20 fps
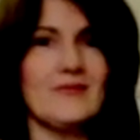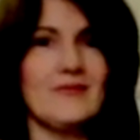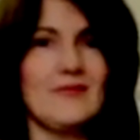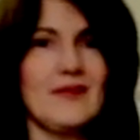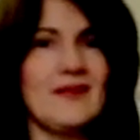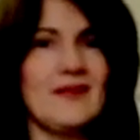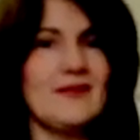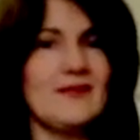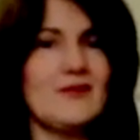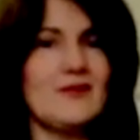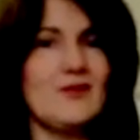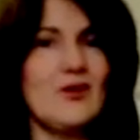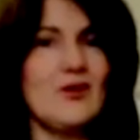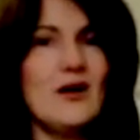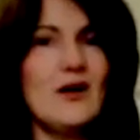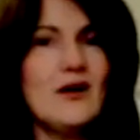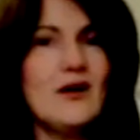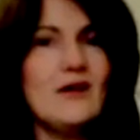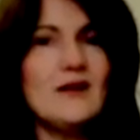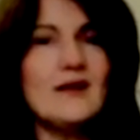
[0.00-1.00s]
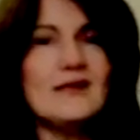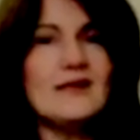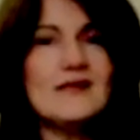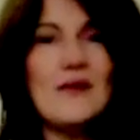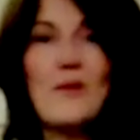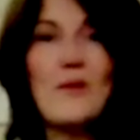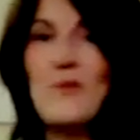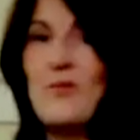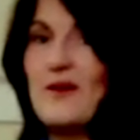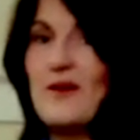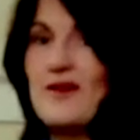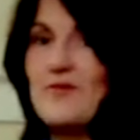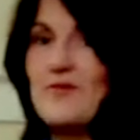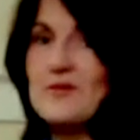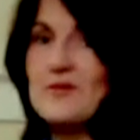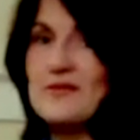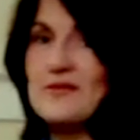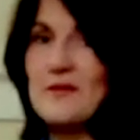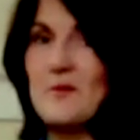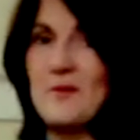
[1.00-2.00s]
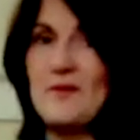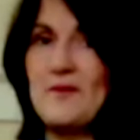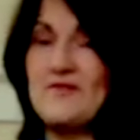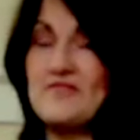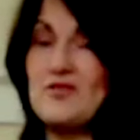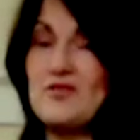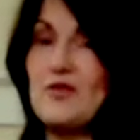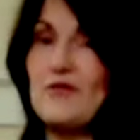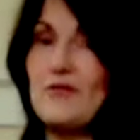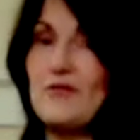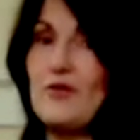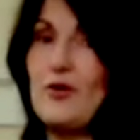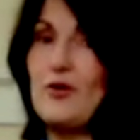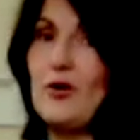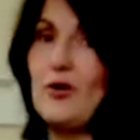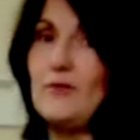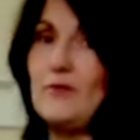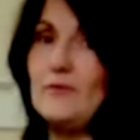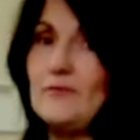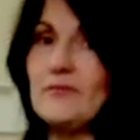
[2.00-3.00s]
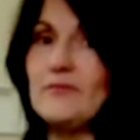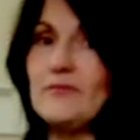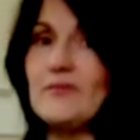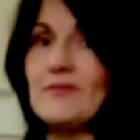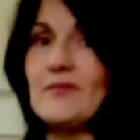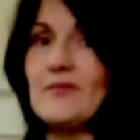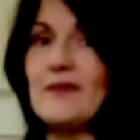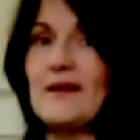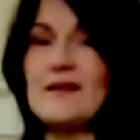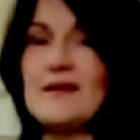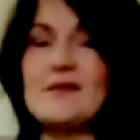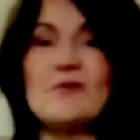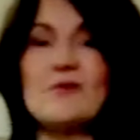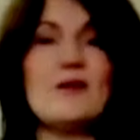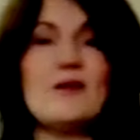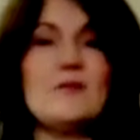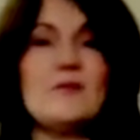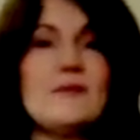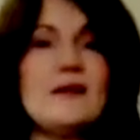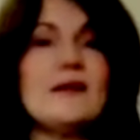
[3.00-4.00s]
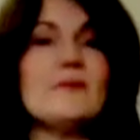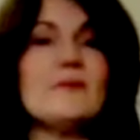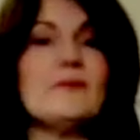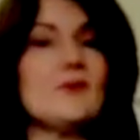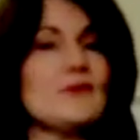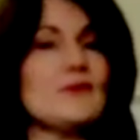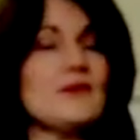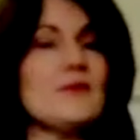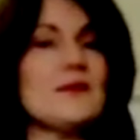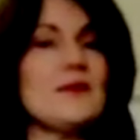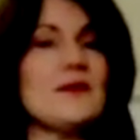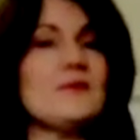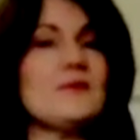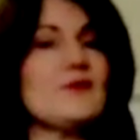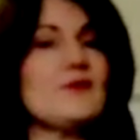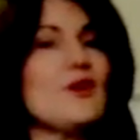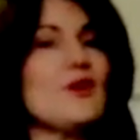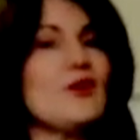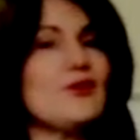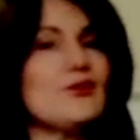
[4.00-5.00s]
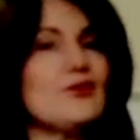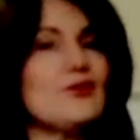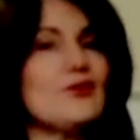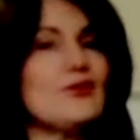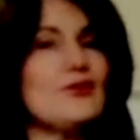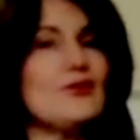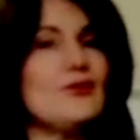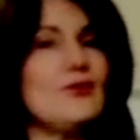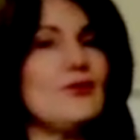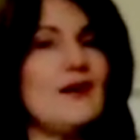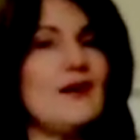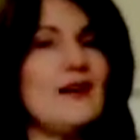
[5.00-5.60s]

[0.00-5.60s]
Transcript: It's not a semibreve because semibreve's got 4. It's not a minim because the minim's got 2.